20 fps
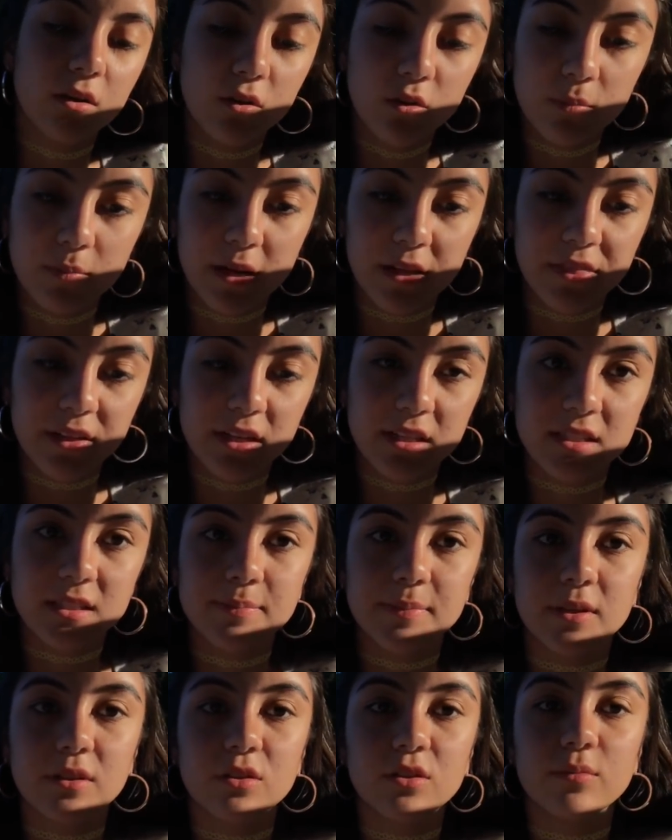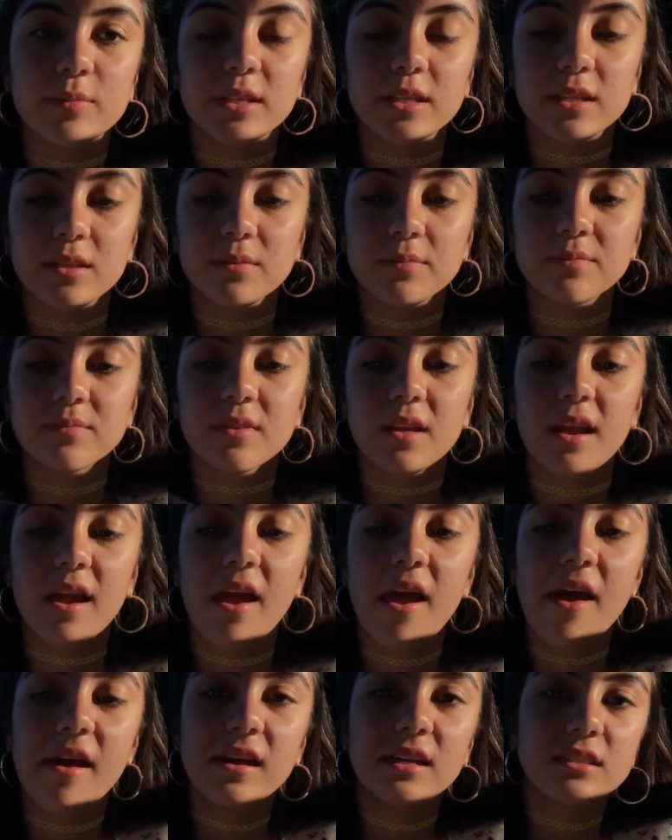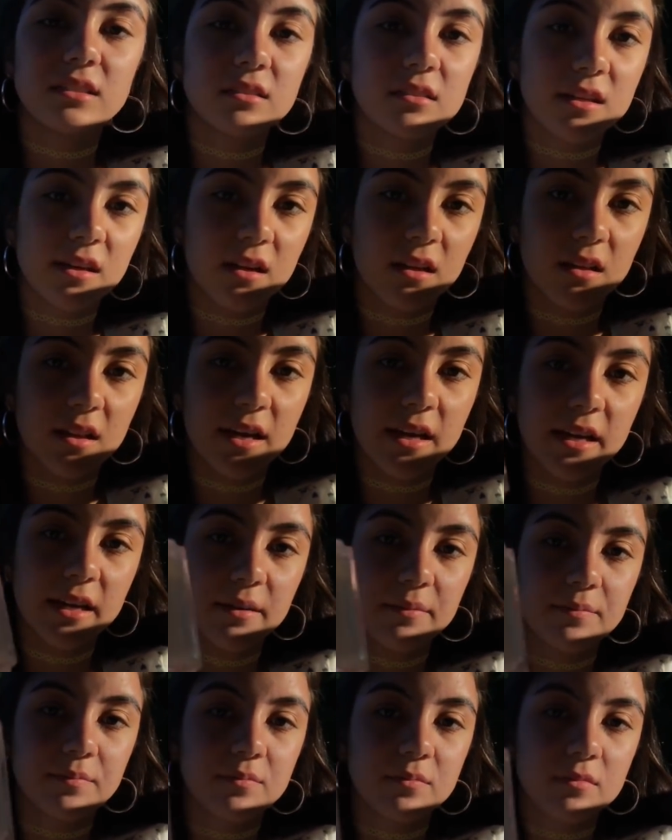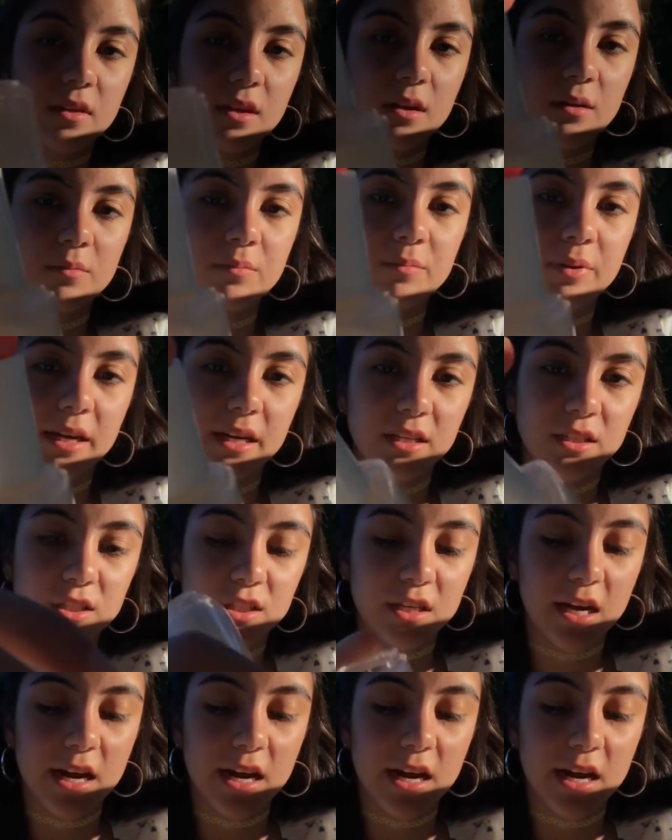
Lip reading: oop, I think it spilled, no big deal. Like a light beige